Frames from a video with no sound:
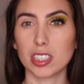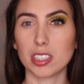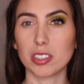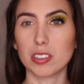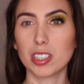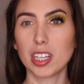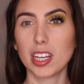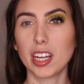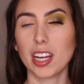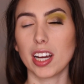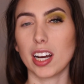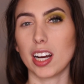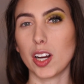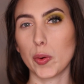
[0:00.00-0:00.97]
do.
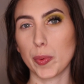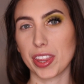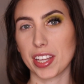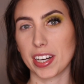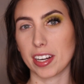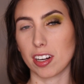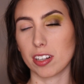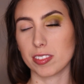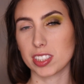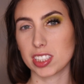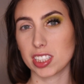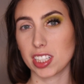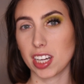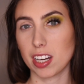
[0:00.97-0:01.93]
And then I
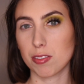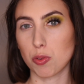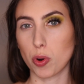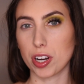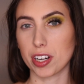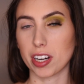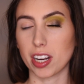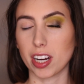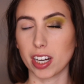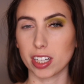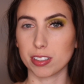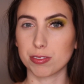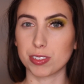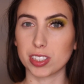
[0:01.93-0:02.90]
obviously have one
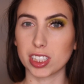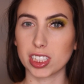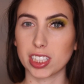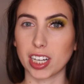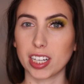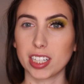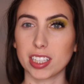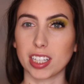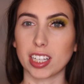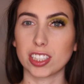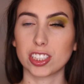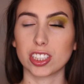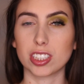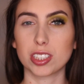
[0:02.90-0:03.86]
eye fully done, and
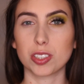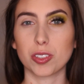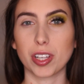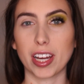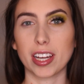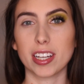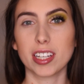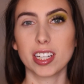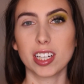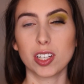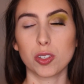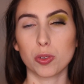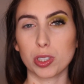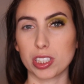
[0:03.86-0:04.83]
that's just so that
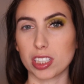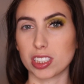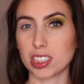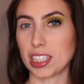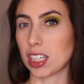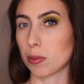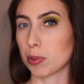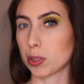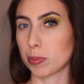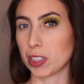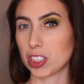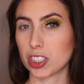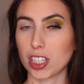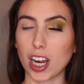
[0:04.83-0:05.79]
it doesn't take up as
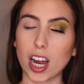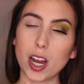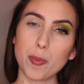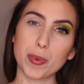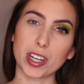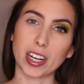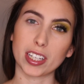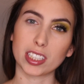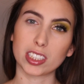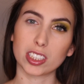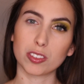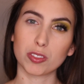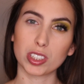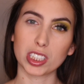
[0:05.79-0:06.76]
much time, and I
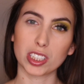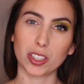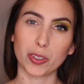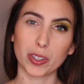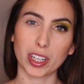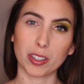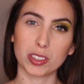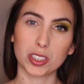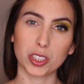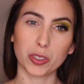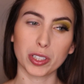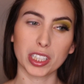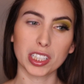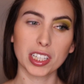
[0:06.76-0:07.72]
didn't really know what I was
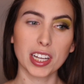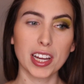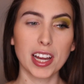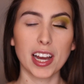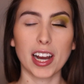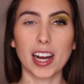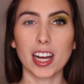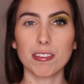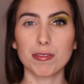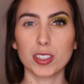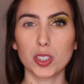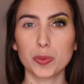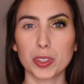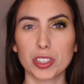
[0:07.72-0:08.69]
doing. I
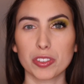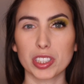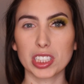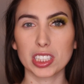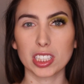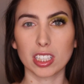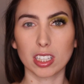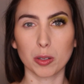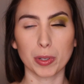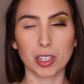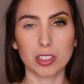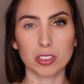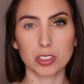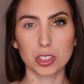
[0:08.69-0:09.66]
filmed a green look
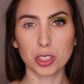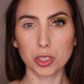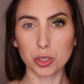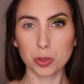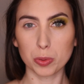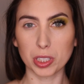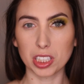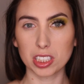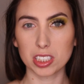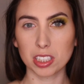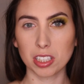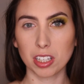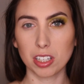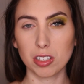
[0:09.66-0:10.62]
about 2
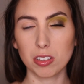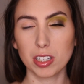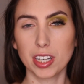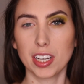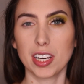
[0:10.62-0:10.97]
weeks ago,